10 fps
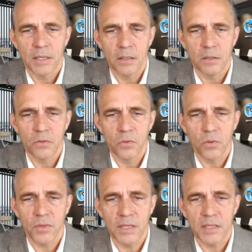here
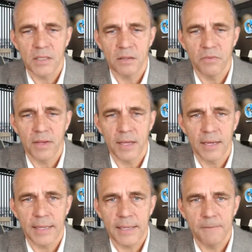northeast of
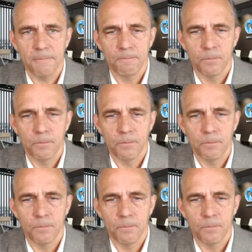LA,